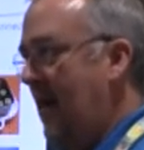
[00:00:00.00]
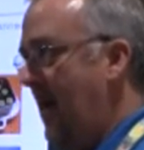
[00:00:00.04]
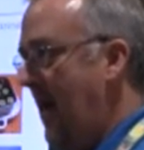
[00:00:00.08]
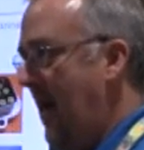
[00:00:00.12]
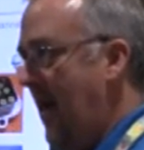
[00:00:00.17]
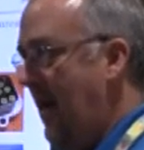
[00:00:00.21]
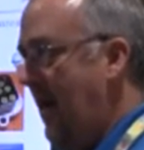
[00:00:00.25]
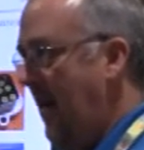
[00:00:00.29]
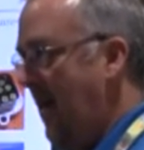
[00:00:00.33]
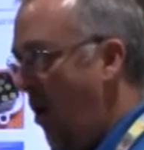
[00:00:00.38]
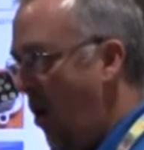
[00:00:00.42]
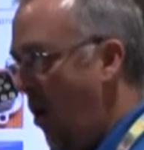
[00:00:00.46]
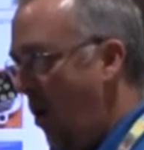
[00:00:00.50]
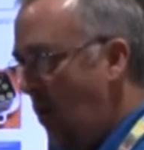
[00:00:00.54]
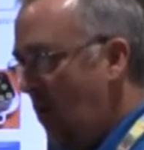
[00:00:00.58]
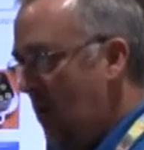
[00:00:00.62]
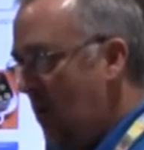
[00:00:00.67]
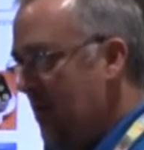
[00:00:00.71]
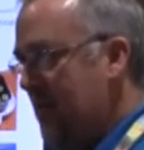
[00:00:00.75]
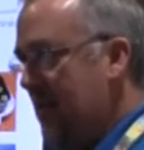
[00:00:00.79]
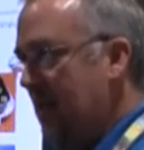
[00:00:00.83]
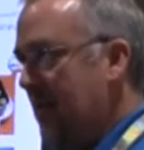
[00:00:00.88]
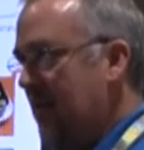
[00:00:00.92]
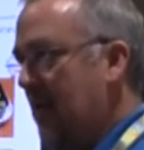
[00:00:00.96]
and the
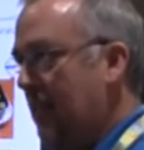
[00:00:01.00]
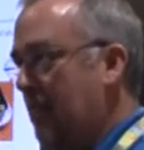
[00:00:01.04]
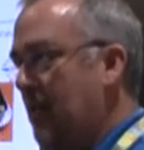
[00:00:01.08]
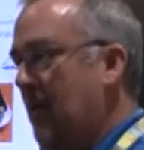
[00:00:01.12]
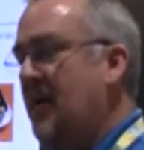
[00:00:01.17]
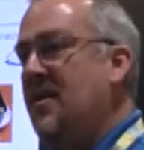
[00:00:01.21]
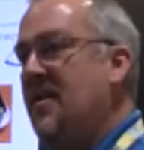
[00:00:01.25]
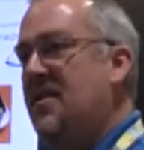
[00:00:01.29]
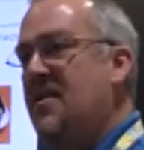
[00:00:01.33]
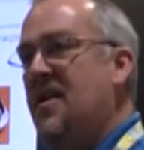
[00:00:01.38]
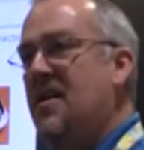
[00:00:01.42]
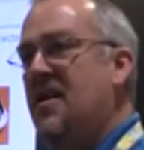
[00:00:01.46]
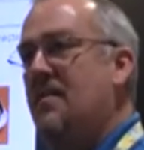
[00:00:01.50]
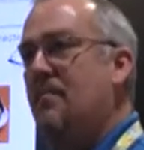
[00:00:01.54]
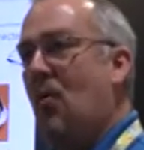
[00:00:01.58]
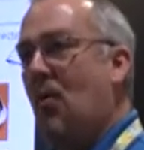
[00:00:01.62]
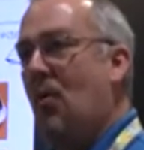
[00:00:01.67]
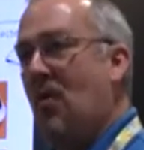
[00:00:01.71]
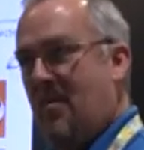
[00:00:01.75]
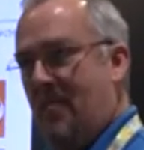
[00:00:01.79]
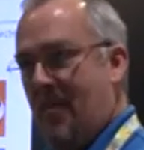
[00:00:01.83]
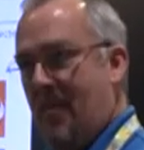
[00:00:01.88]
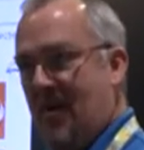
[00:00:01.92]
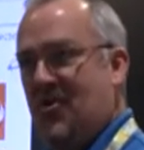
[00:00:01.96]
holes in the PC
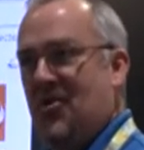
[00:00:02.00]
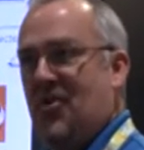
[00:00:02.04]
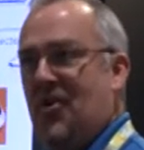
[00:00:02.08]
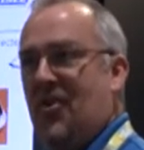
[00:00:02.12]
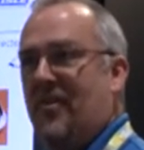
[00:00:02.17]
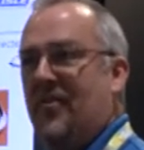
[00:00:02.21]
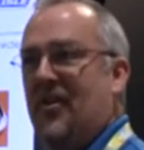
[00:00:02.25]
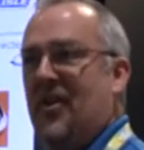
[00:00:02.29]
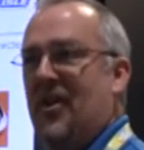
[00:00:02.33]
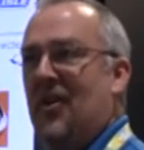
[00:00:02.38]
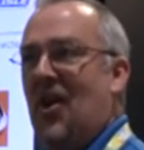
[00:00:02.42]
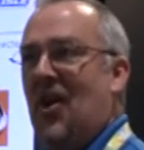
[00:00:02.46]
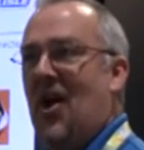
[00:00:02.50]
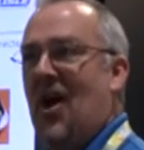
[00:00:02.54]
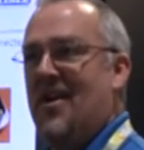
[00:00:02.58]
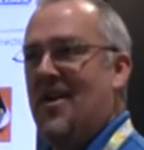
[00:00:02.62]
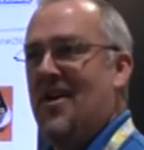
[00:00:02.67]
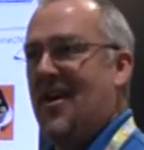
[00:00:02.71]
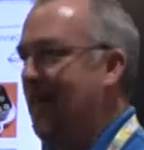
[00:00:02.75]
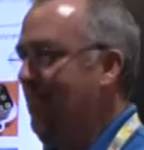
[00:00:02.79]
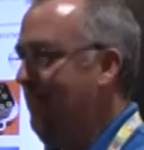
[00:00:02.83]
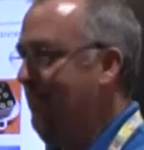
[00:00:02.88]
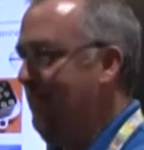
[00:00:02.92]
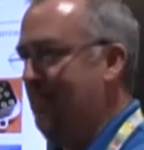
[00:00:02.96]
board to make sure everything lined
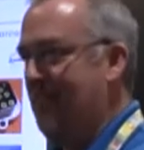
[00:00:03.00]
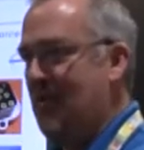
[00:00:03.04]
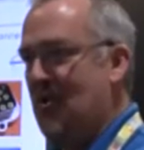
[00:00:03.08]
up.